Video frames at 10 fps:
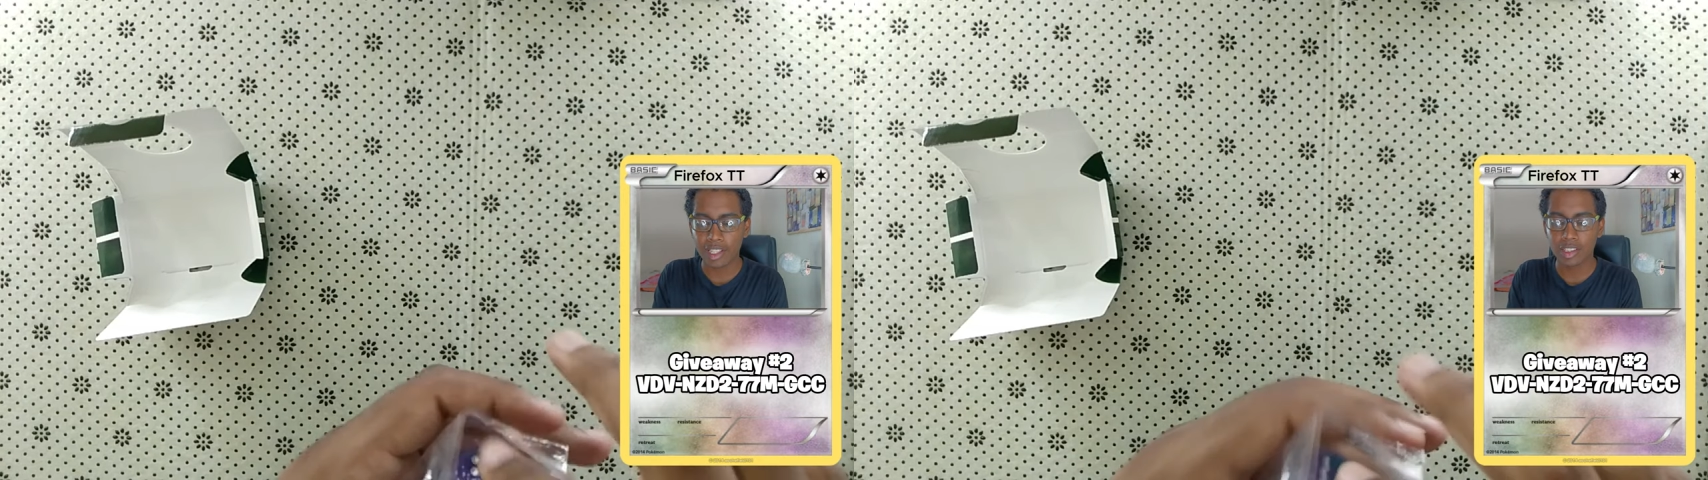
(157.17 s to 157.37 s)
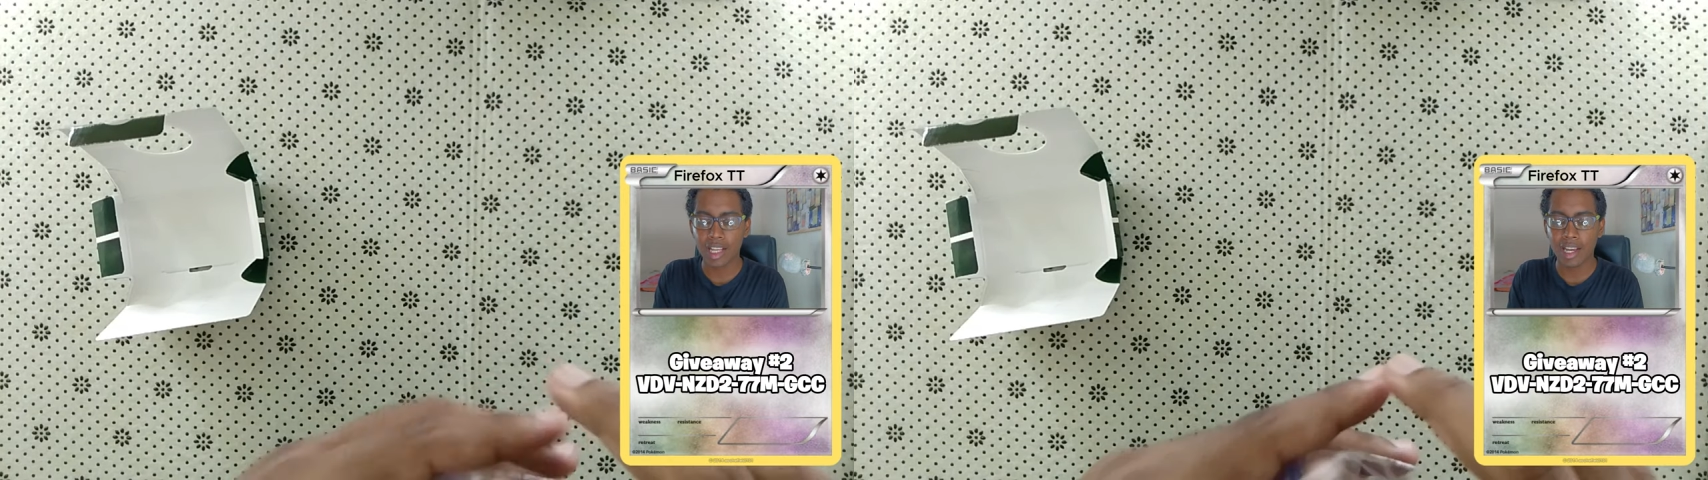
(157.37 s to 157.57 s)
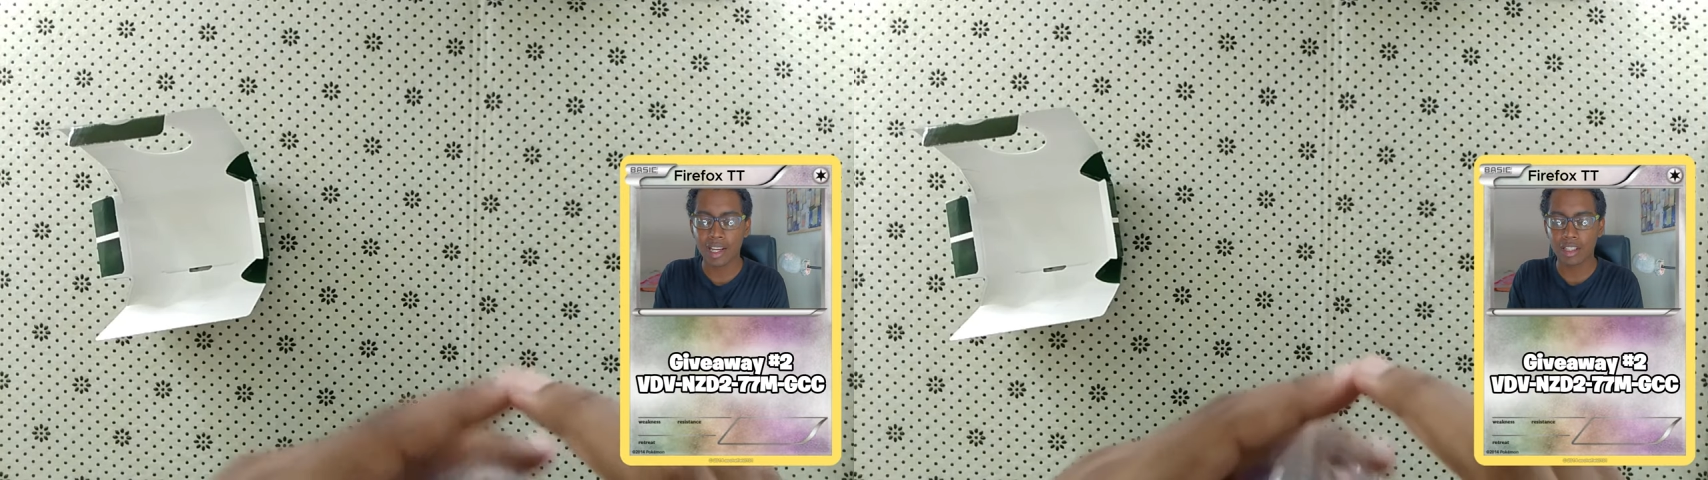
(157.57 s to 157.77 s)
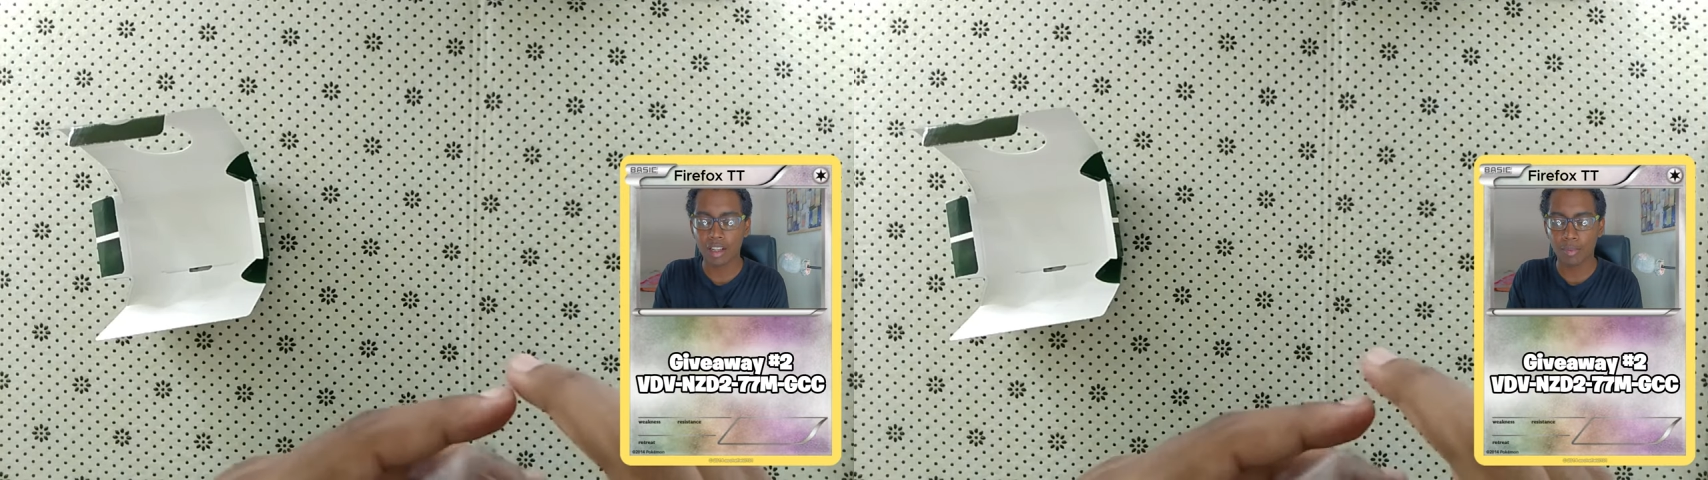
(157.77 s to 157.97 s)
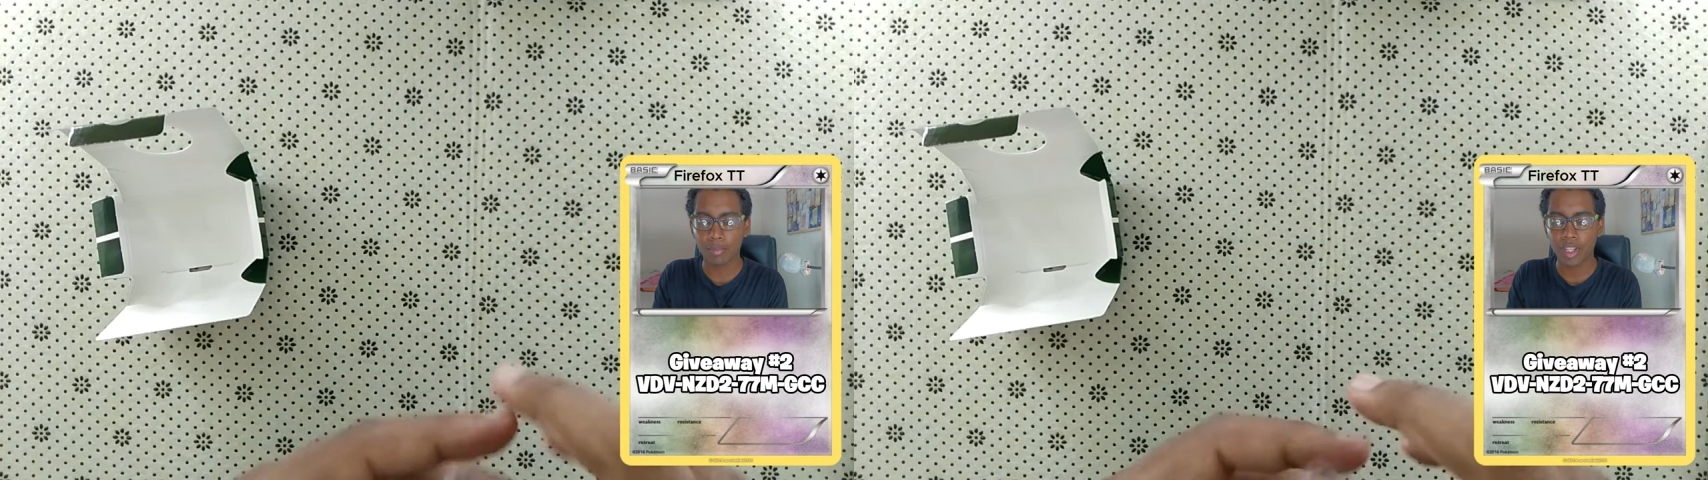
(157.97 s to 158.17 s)
E X die that
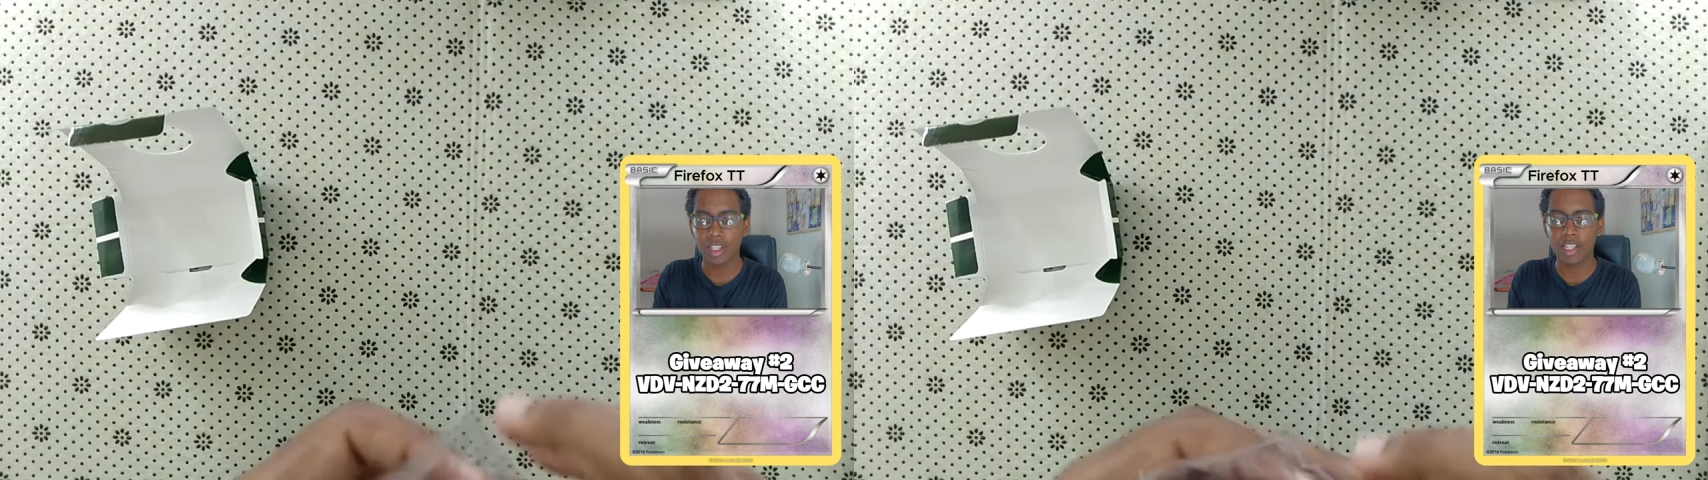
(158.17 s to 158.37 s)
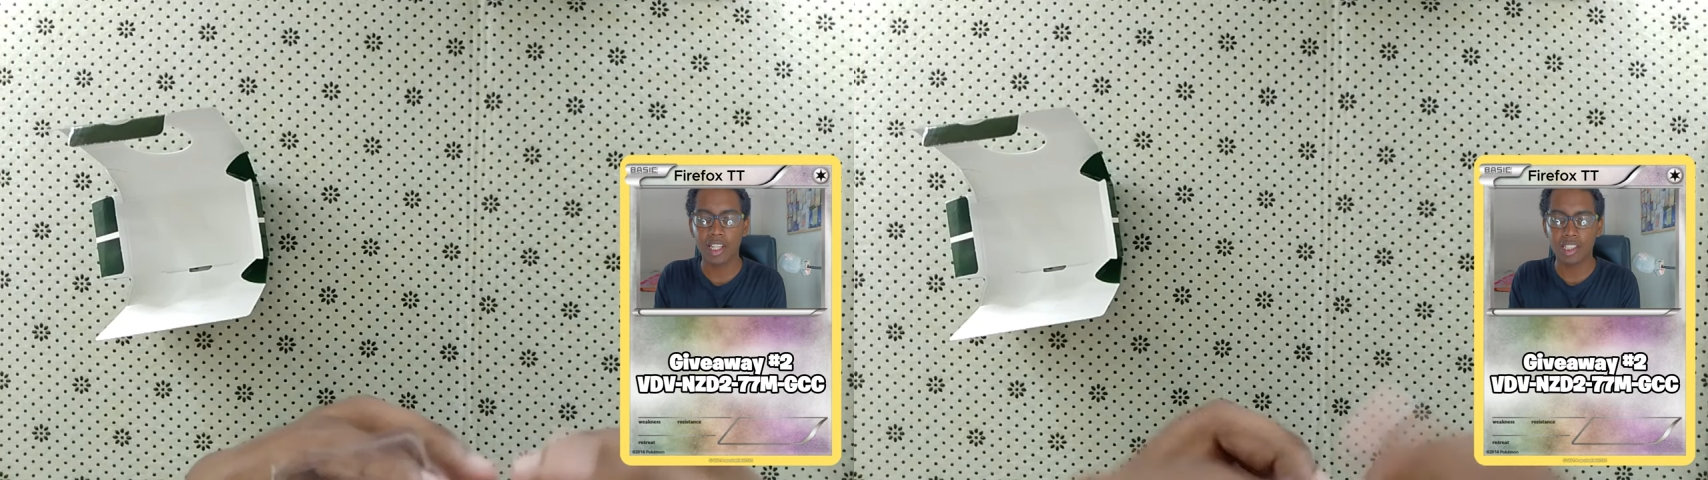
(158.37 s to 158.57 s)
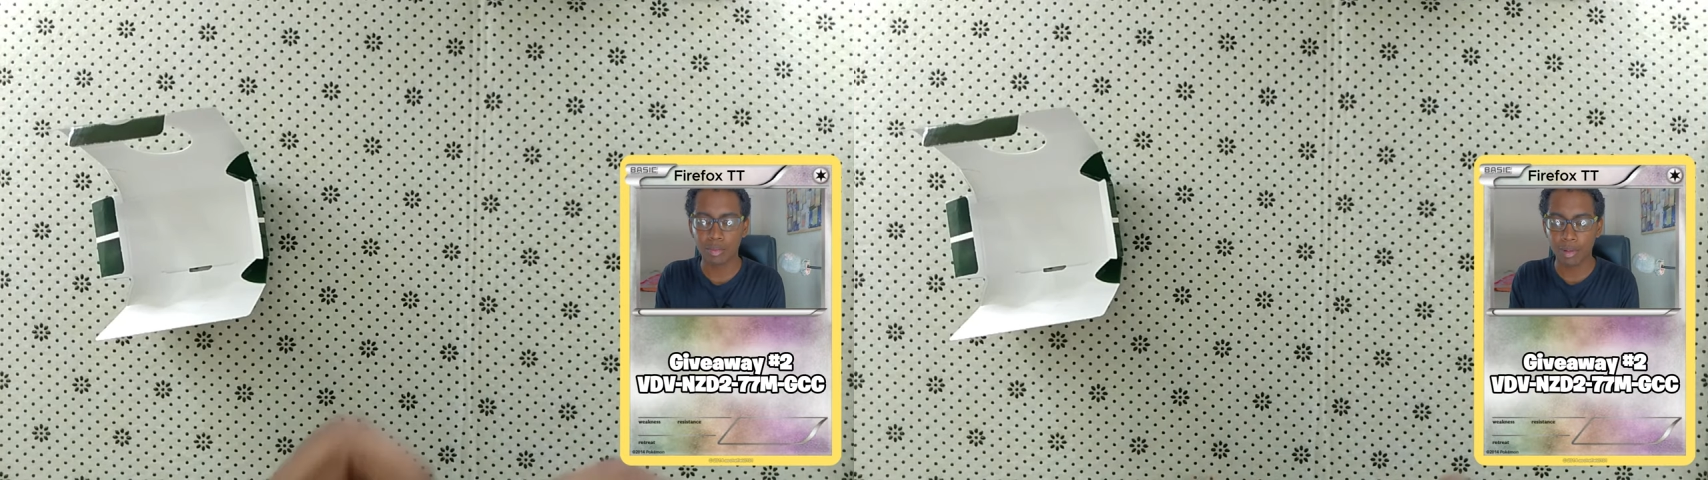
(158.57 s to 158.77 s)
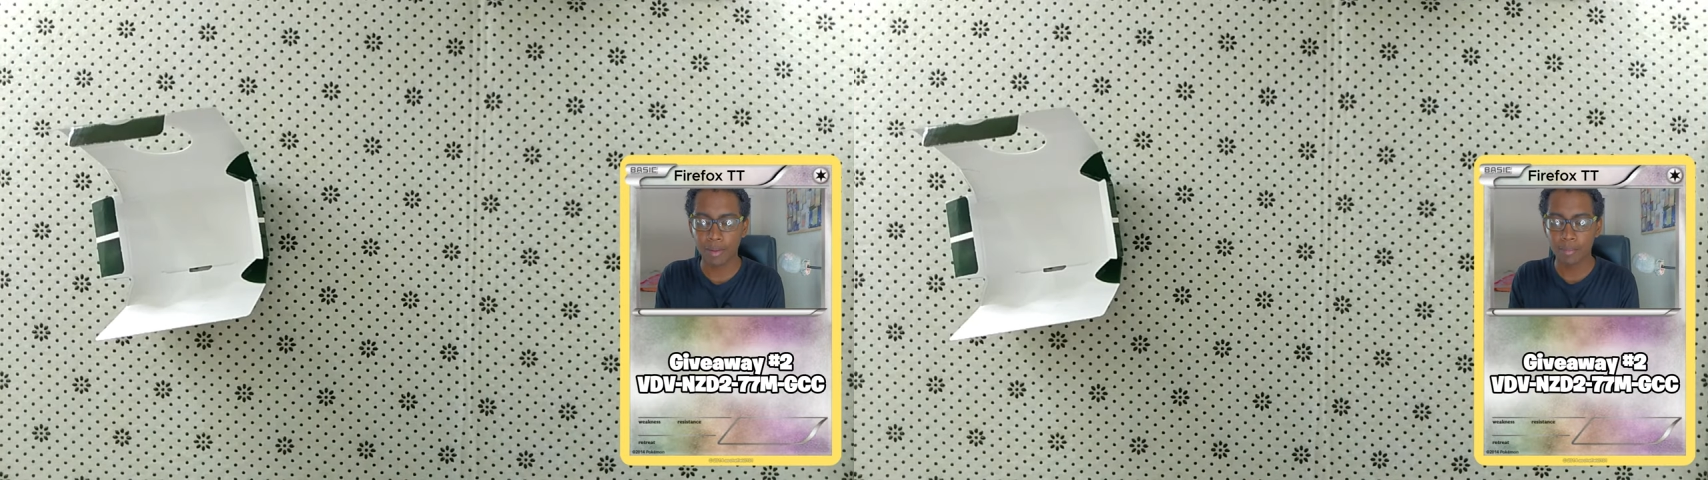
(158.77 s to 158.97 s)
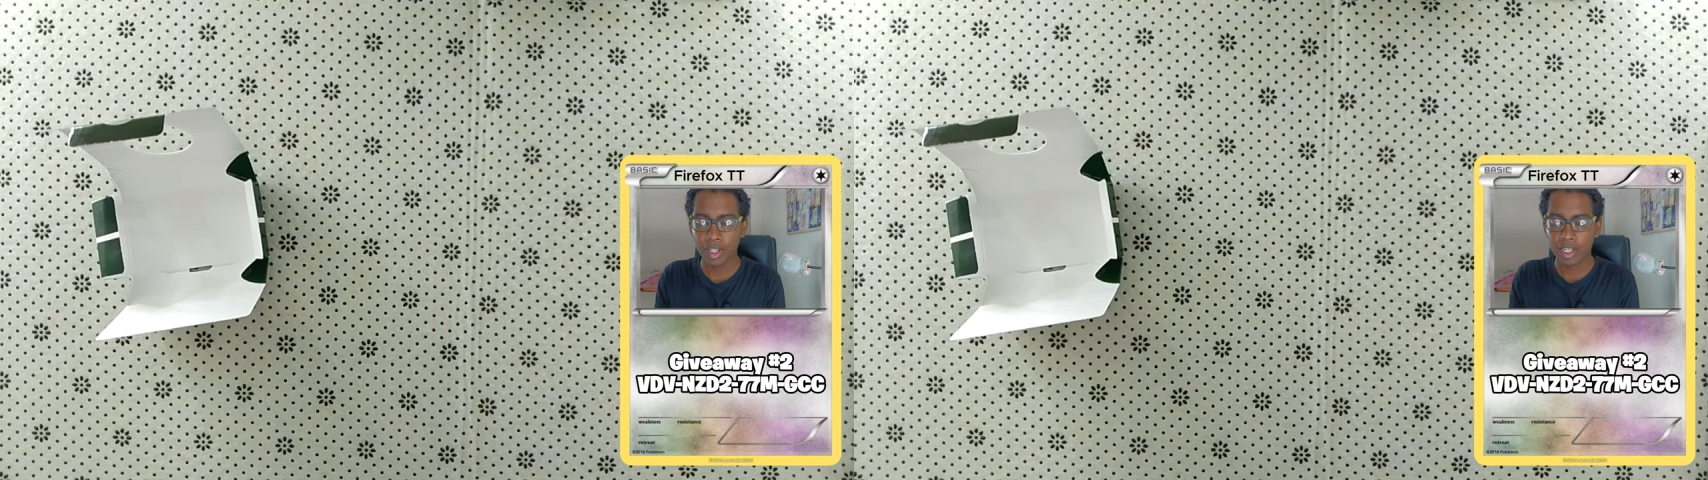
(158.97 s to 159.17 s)
come in the E T B,